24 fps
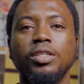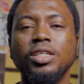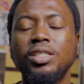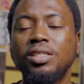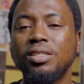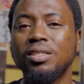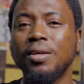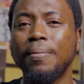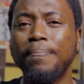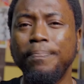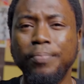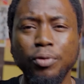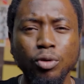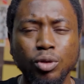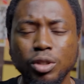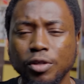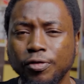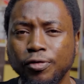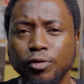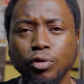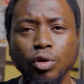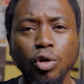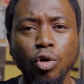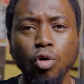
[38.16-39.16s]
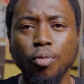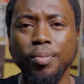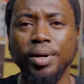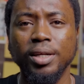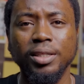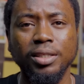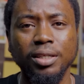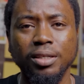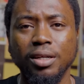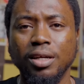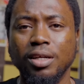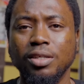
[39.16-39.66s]
This is a beautiful
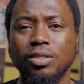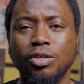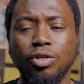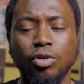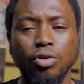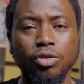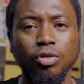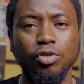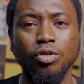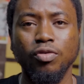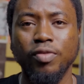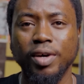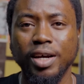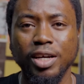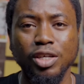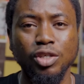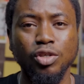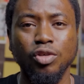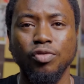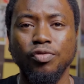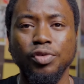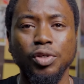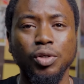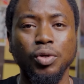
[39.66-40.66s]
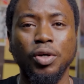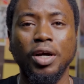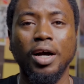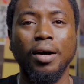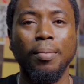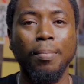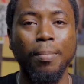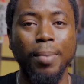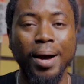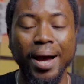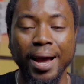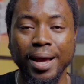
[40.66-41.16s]
low-maintenance crossover SUV you
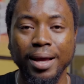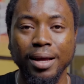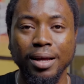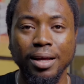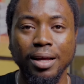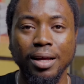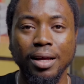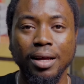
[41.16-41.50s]
can buy